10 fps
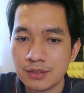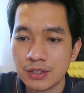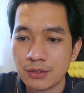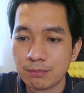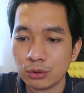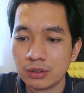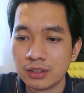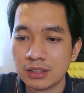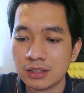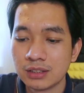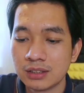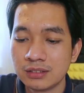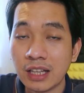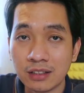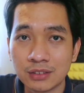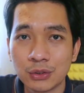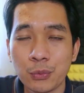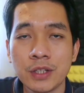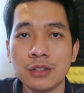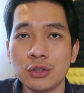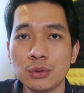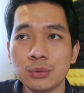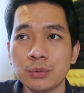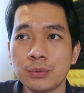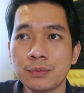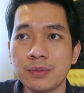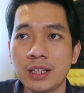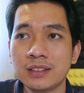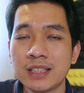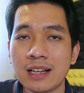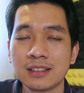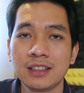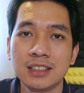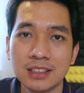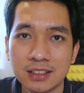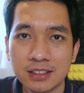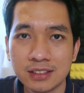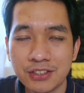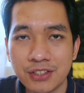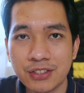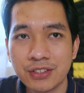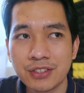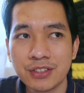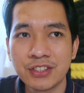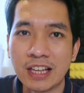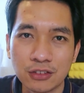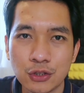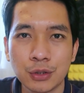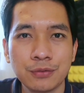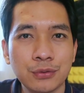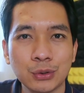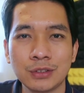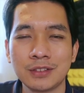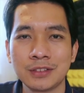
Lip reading: Just put the date when you exactly set your foot